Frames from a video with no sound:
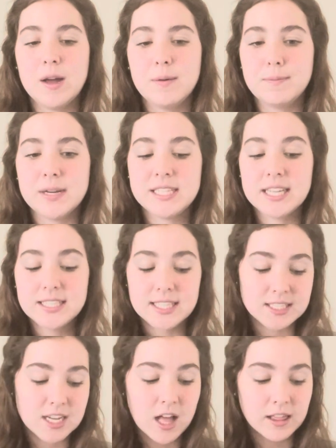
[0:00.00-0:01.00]
But since
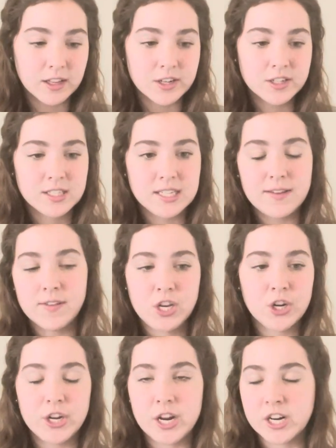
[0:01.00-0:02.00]
it's colors, even
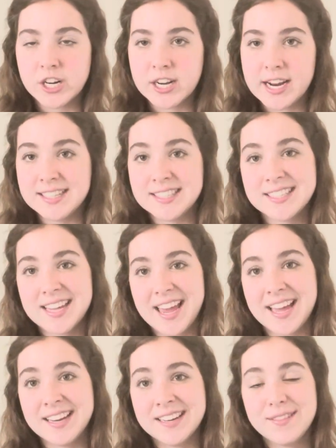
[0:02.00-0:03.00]
your younger kids
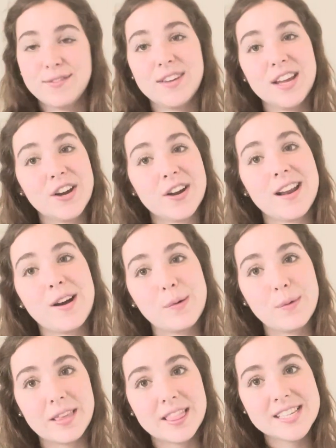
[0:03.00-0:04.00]
can figure it out
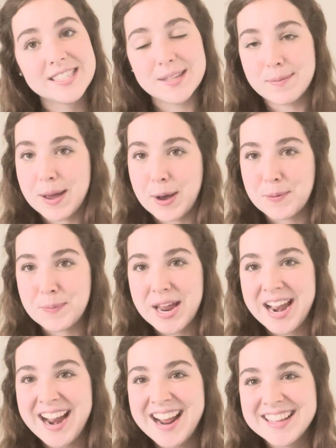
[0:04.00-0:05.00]
with some help.
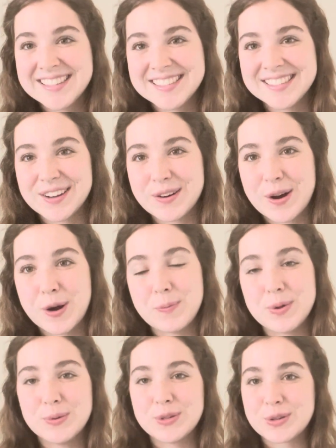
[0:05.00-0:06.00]
So I hope
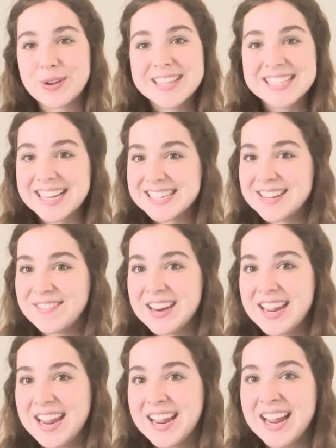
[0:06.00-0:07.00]
you enjoy this
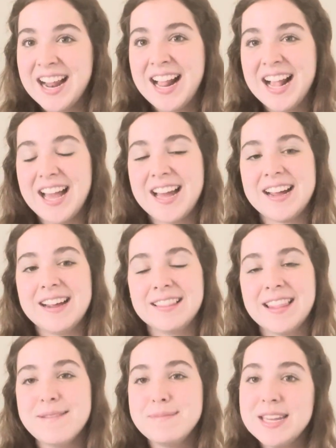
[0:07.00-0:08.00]
activity.
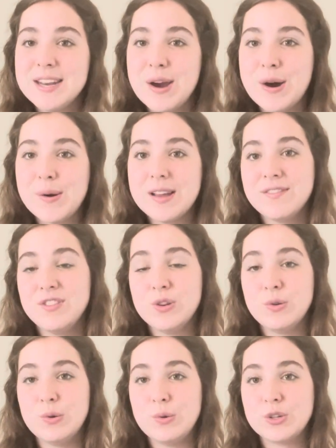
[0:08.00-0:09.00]
Let me know if
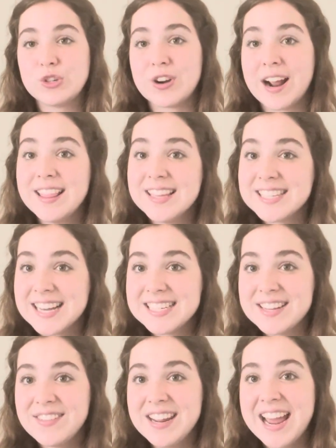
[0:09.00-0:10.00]
you try this
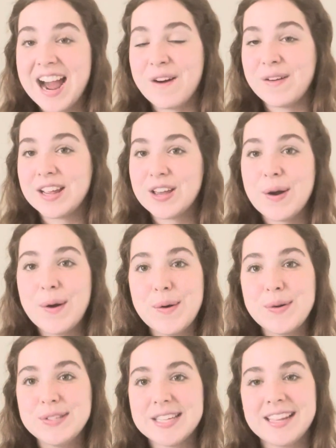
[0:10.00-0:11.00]
activity, how it
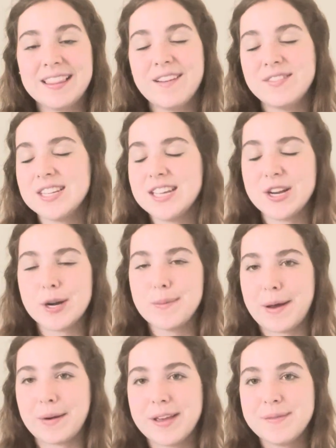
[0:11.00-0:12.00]
goes. I'd love to hear
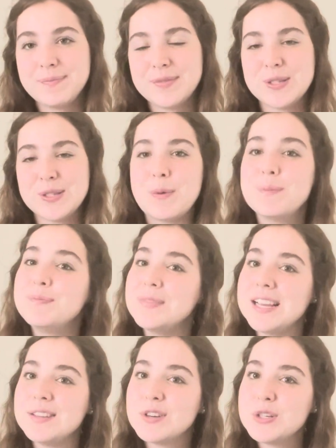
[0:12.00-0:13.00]
about it. So
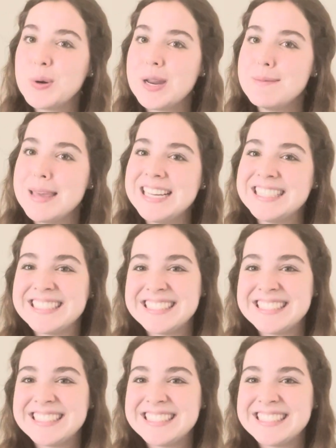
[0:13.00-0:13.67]
thanks for joining me.